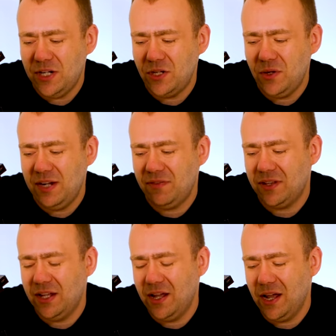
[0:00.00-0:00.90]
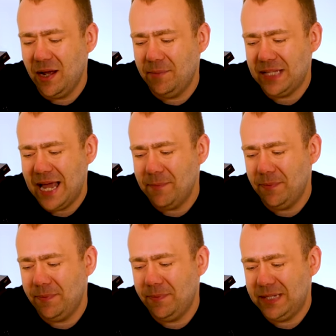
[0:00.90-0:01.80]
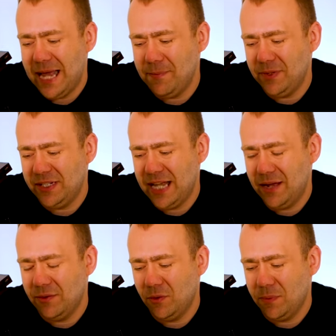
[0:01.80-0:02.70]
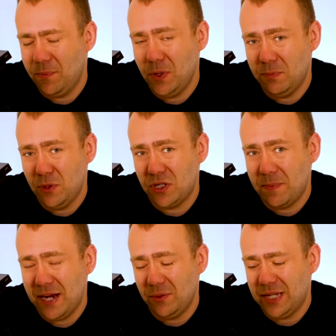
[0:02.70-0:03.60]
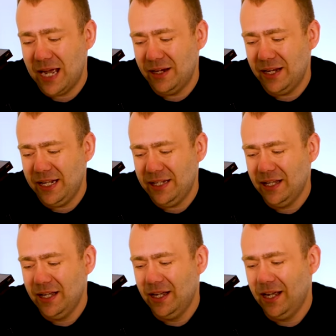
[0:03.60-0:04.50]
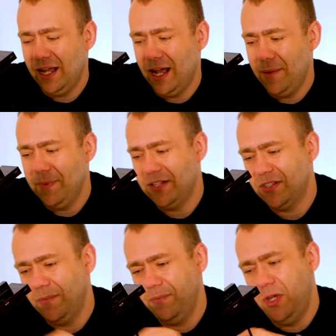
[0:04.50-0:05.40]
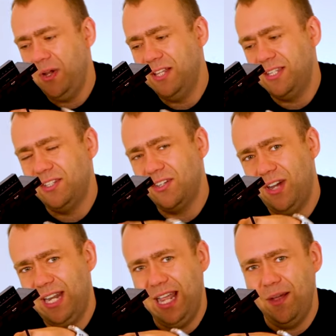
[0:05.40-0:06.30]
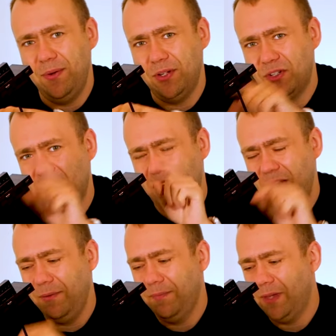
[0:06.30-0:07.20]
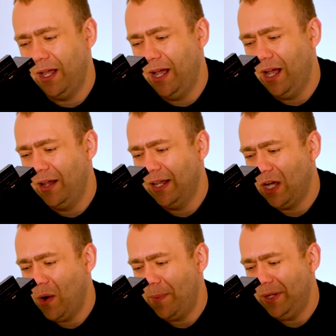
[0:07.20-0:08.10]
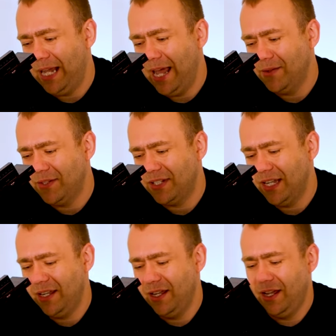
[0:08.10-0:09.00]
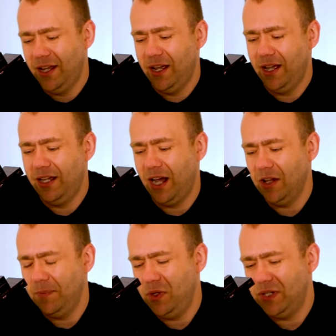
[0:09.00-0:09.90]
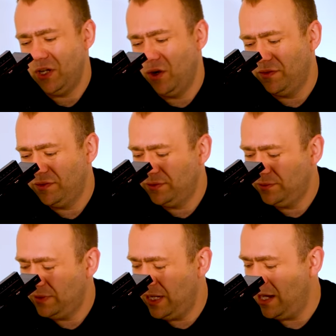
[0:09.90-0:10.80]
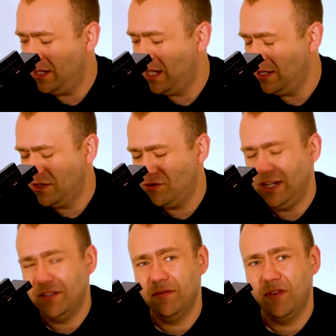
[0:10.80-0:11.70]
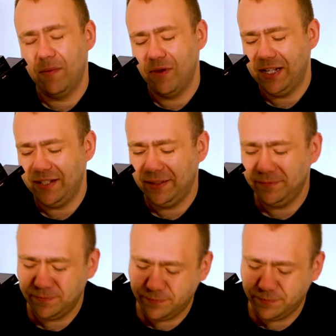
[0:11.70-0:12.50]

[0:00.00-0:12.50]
you do lift the um, damp, dampener down, or put, push the pedal down, the um, there's some units inside here, which I'll show you, uh, that go up and down just to cut the music off, uh, cut the strings from vibrating.